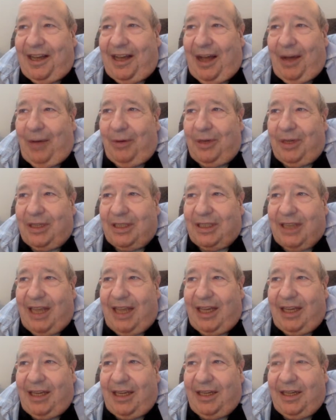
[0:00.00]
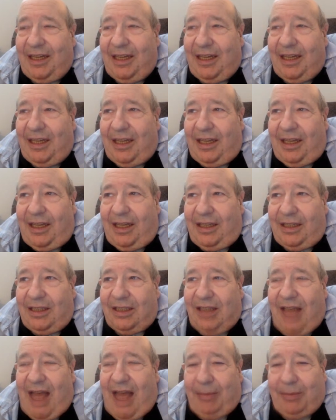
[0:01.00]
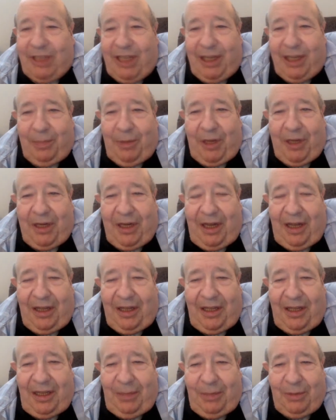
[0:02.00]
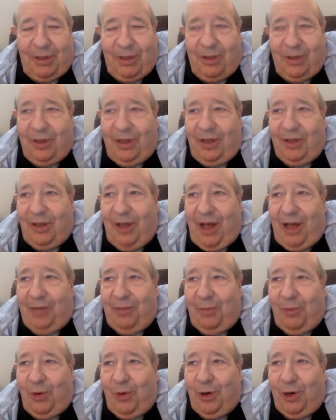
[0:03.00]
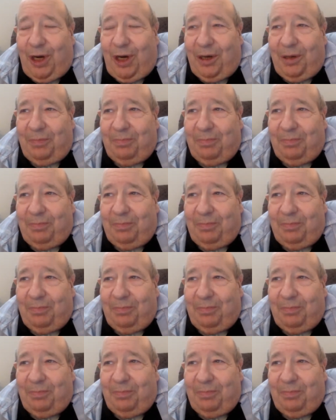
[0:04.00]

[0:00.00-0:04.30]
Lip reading: I wouldn't say slapstick, but he was a lot more,